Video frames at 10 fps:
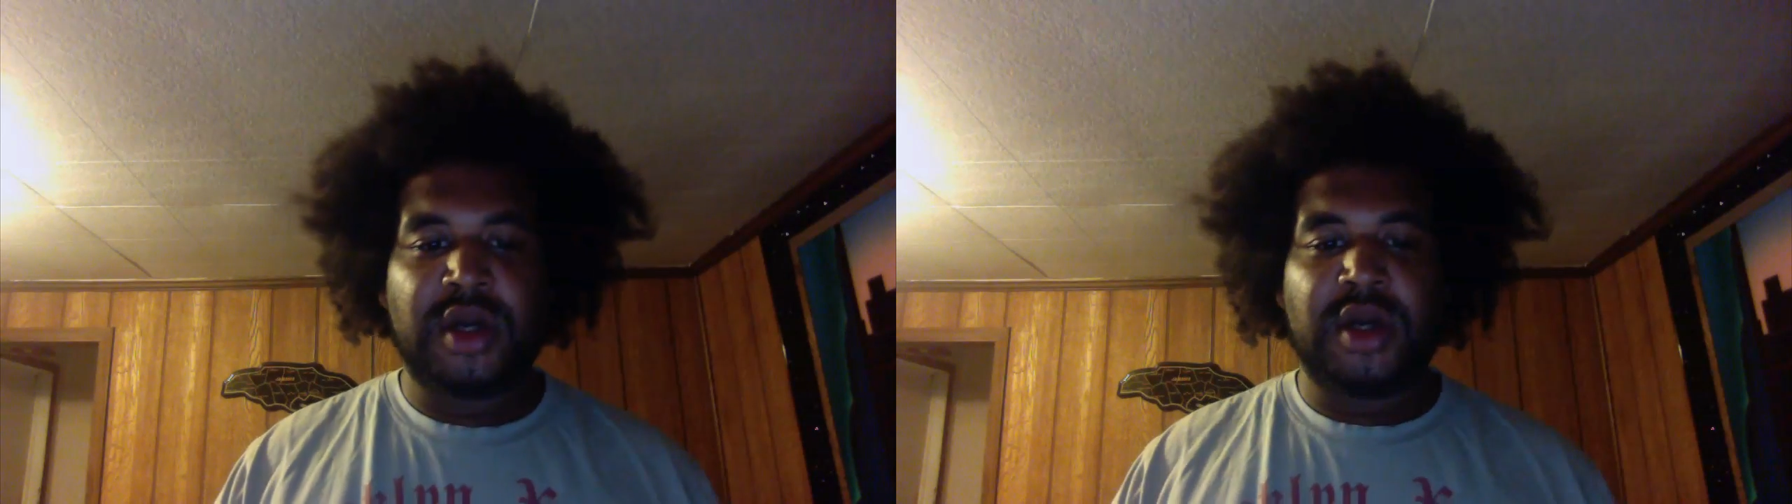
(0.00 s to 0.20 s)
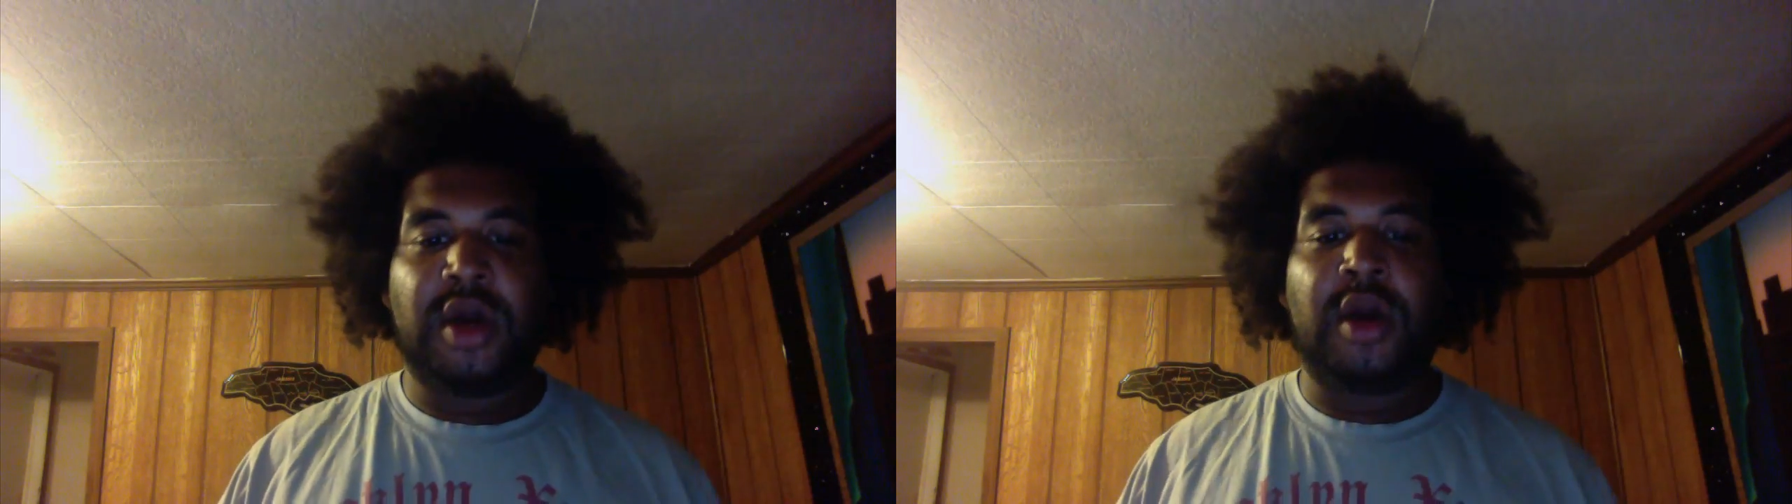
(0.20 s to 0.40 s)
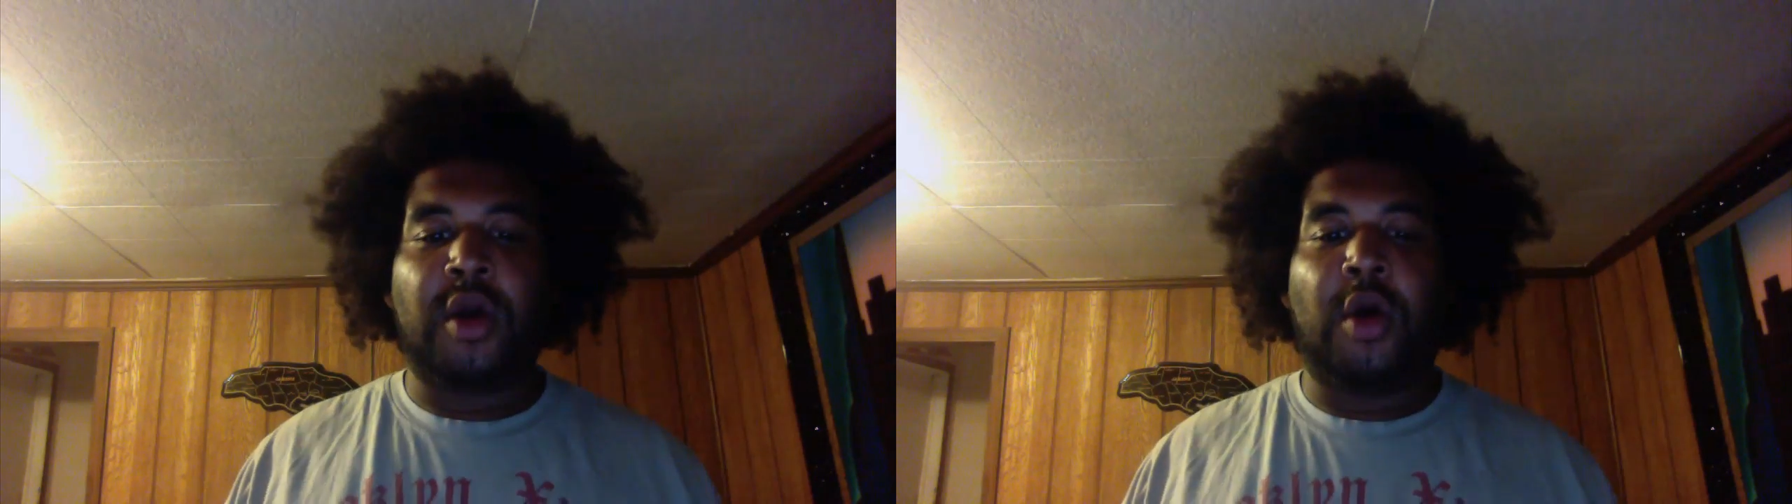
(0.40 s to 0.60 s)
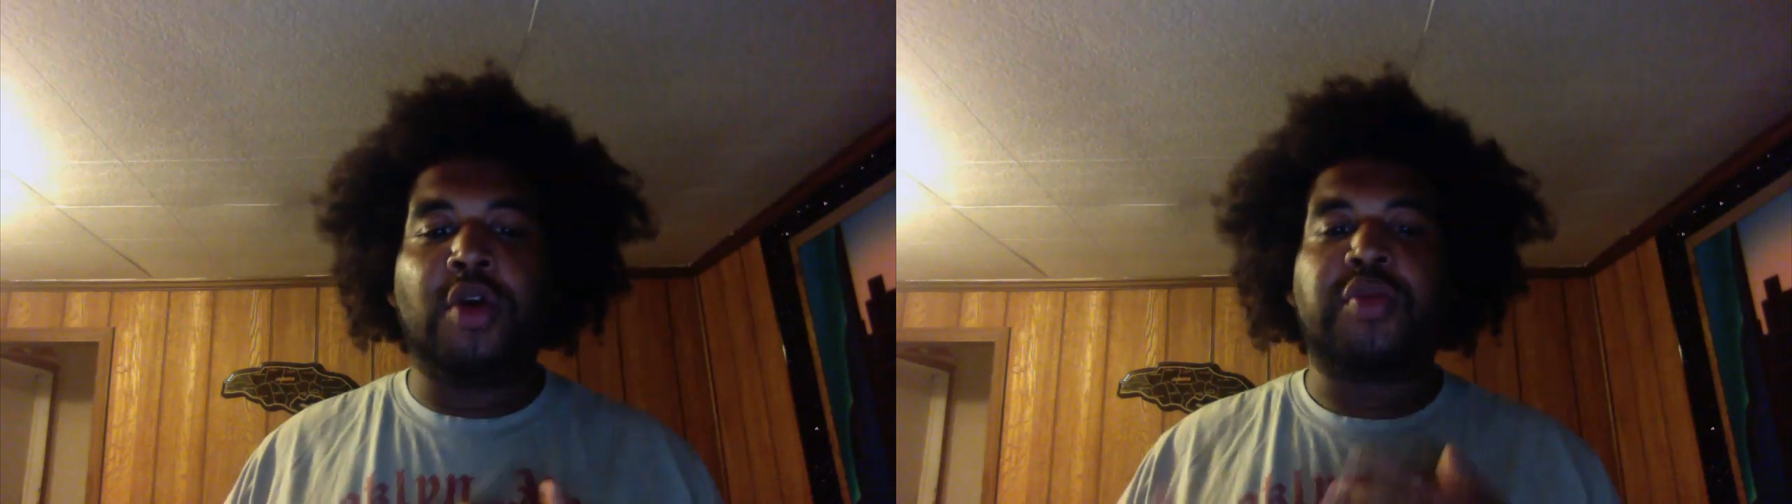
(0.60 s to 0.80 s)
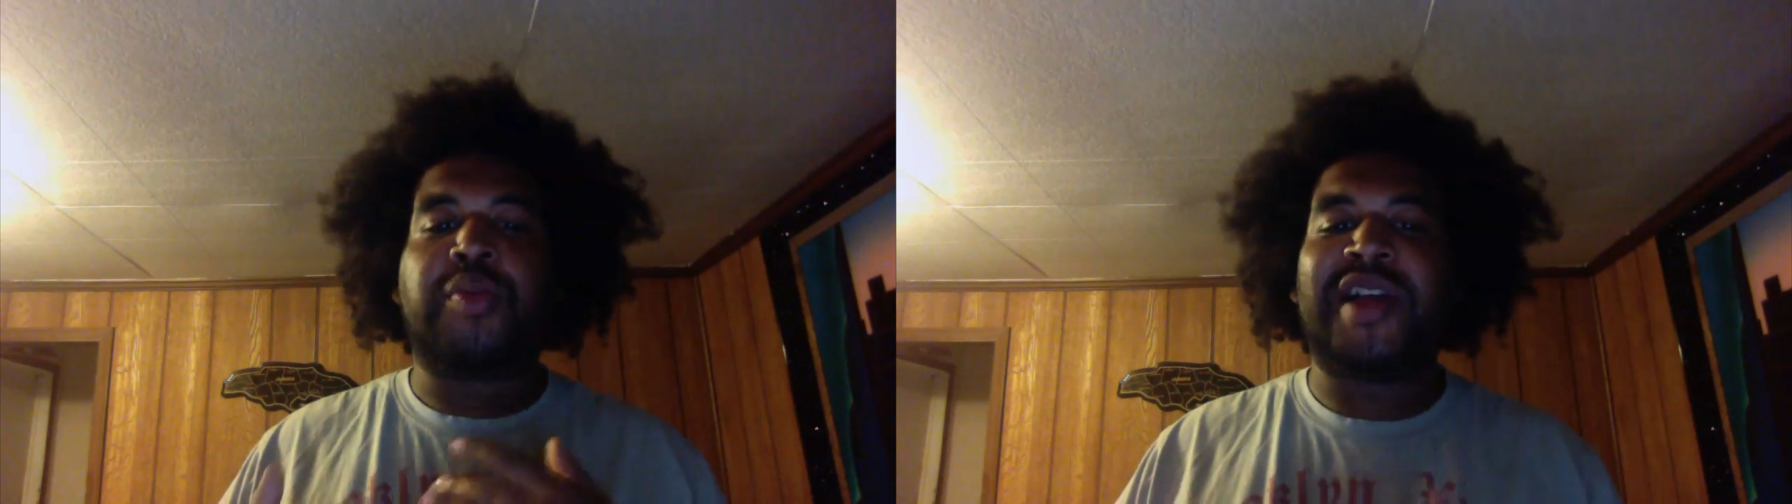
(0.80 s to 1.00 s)
or
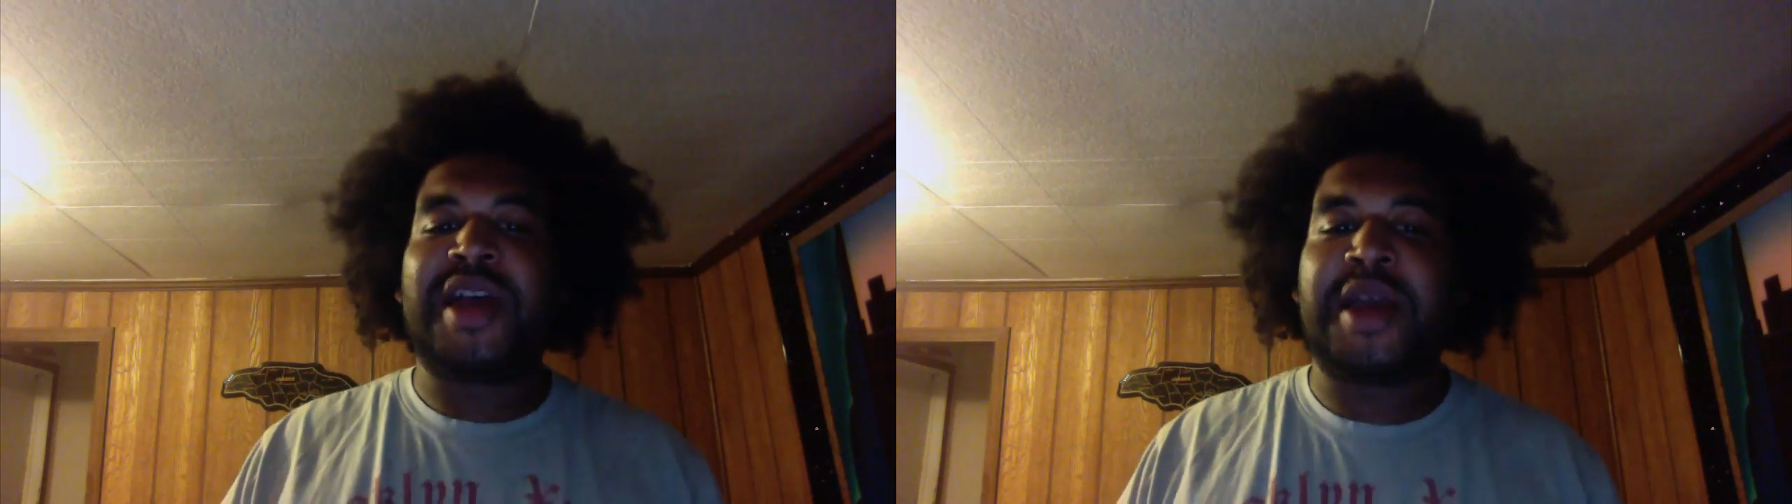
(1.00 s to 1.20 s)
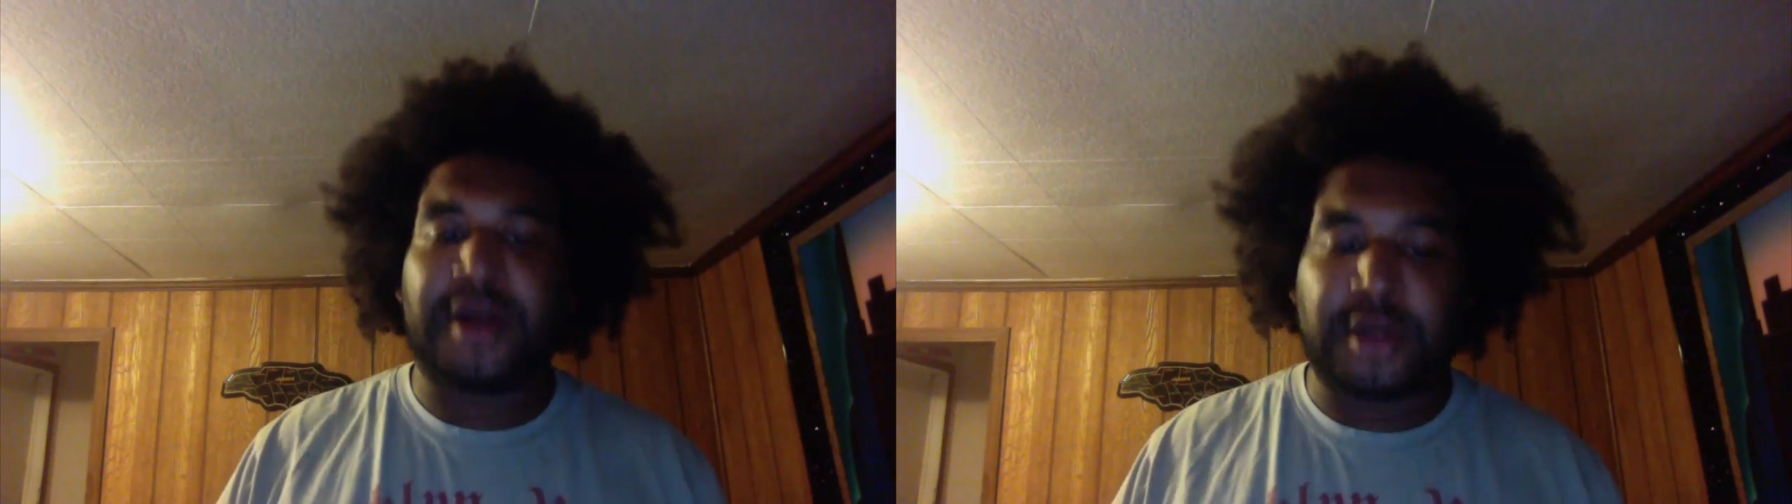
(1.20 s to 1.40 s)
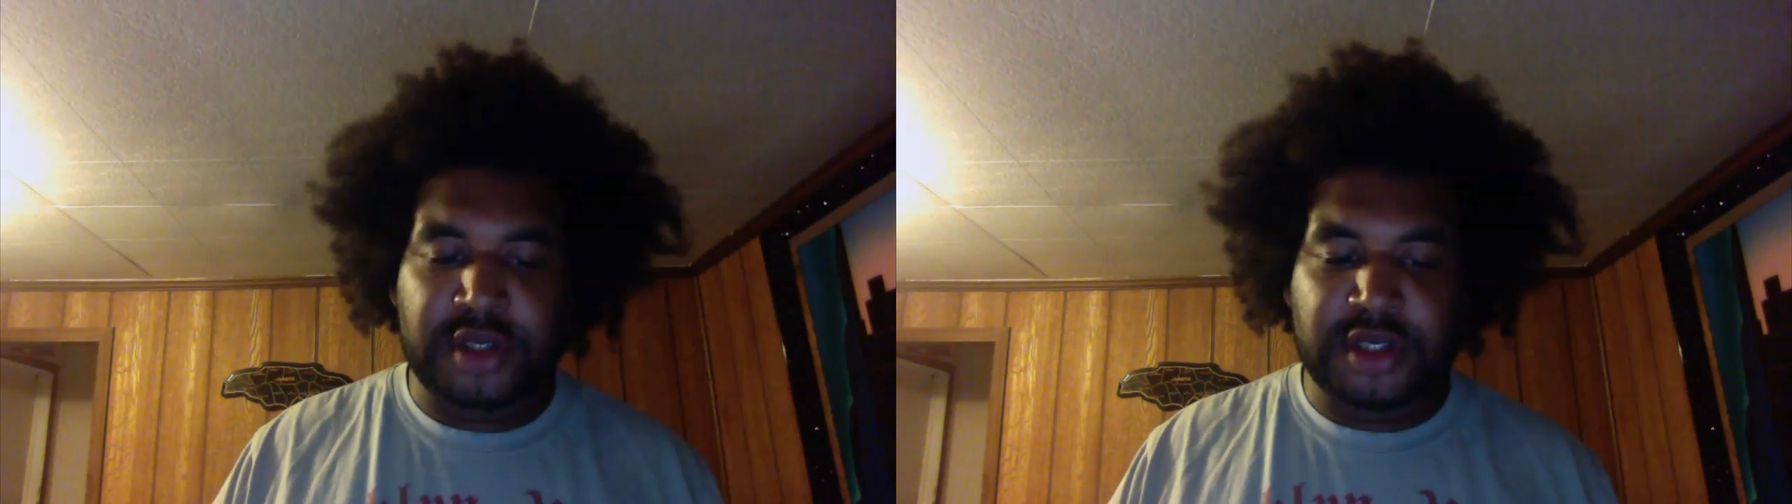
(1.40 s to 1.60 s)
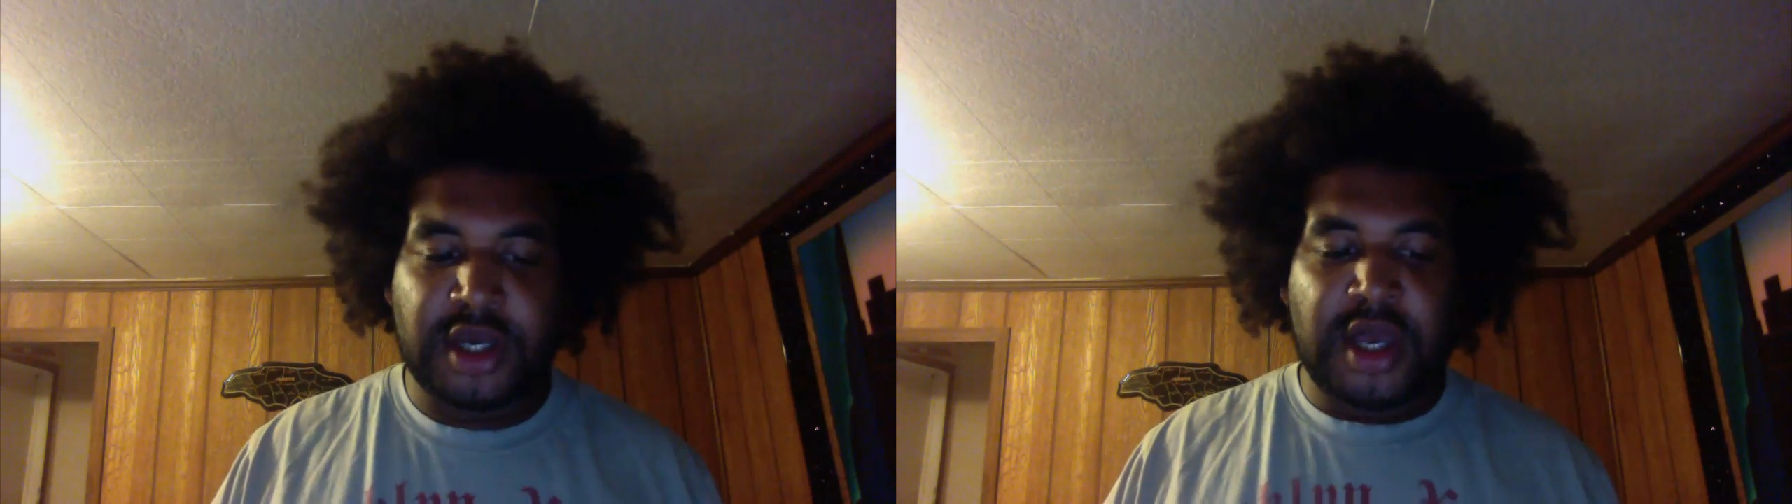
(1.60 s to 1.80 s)
old players,